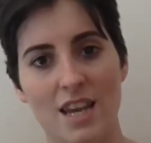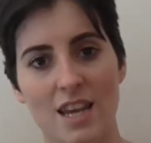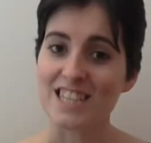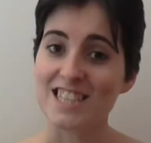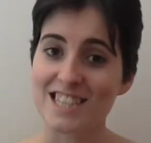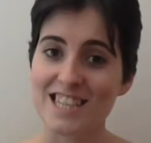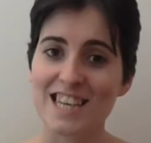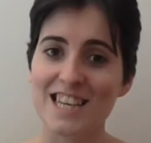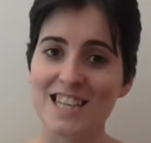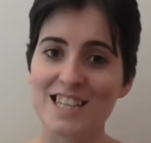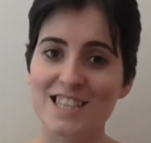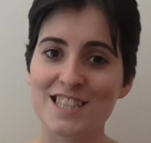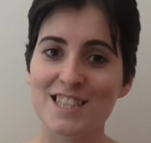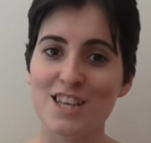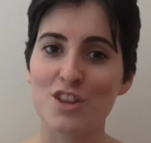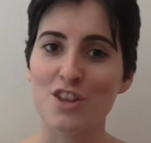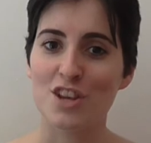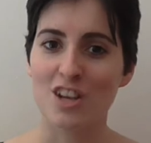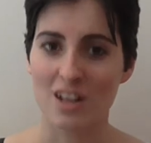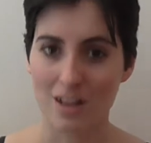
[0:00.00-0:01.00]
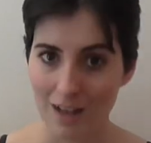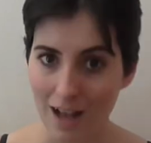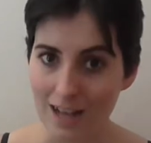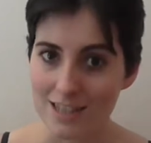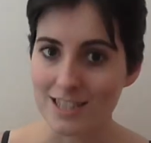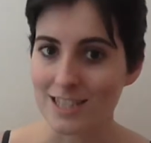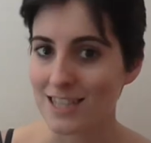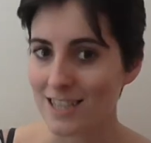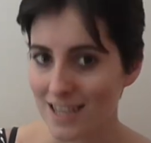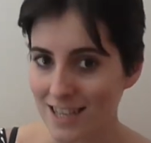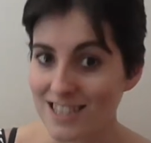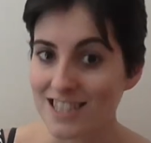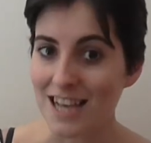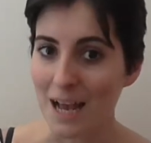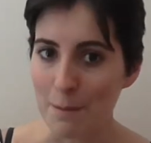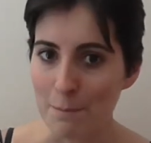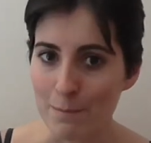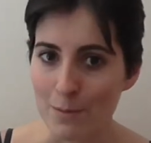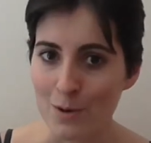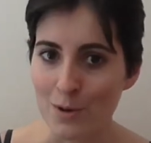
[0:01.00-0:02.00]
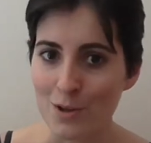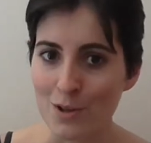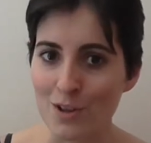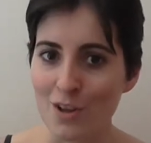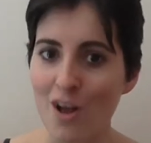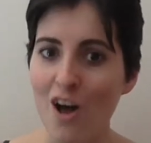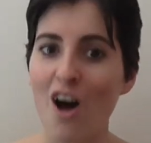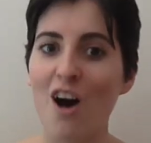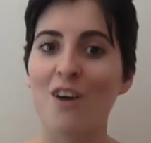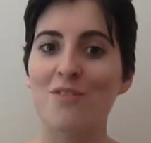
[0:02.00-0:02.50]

This is the classic example